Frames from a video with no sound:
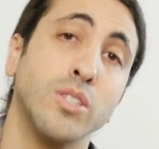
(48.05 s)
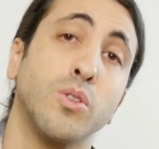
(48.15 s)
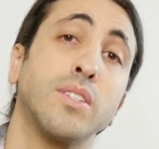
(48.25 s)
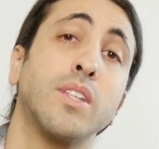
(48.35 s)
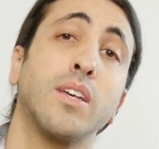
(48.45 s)

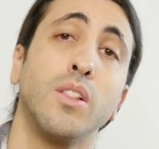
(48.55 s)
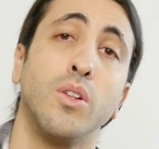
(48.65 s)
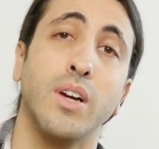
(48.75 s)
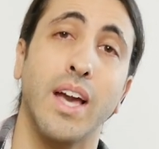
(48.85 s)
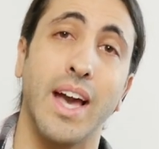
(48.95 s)
So let's take a
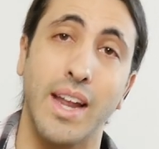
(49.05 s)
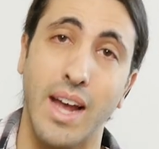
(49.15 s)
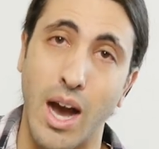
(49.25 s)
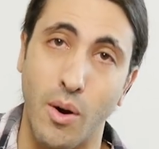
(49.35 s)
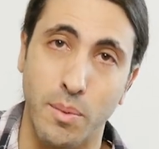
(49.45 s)
look at
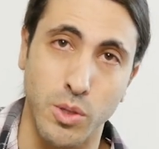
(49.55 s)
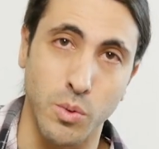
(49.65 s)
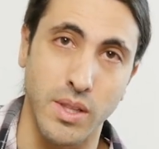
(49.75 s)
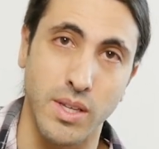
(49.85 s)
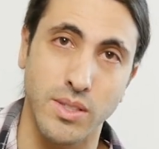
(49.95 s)
how I'm
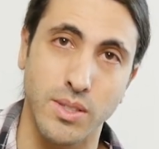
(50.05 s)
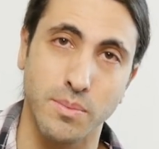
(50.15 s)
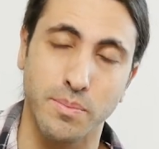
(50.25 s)
doing this.